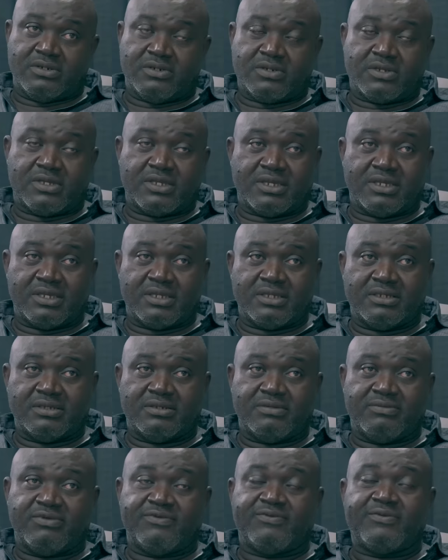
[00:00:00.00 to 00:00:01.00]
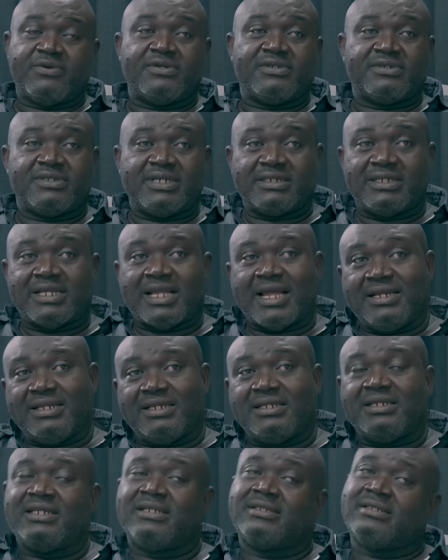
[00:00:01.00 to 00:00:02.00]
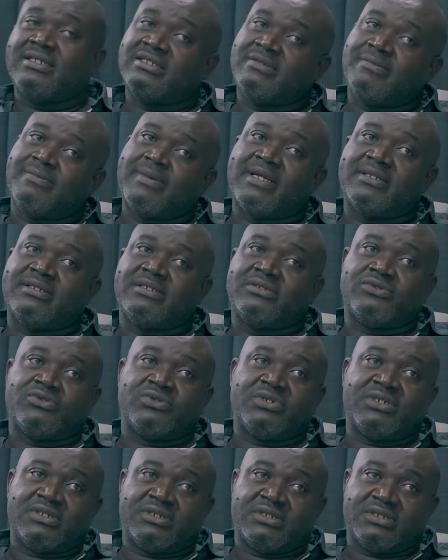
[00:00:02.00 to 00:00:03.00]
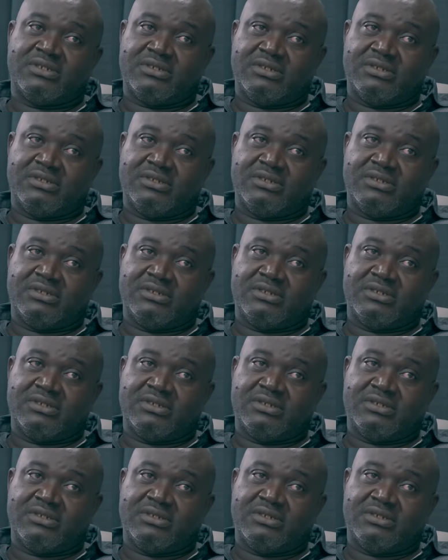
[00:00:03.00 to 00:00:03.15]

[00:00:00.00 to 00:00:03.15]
Okay. Before you start adding a third party to it.